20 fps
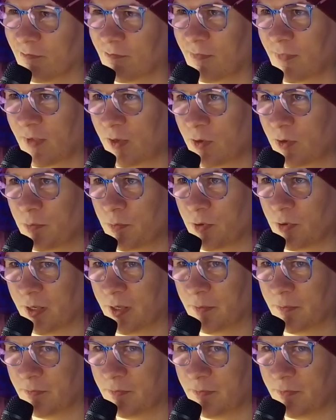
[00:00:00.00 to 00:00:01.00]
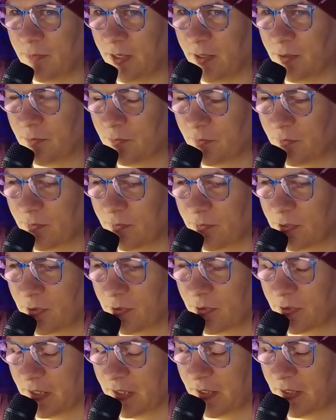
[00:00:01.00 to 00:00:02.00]
Good point, yeah. Could have
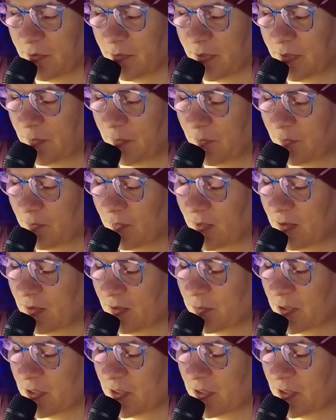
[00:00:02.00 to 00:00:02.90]
gone either way. It's supposed to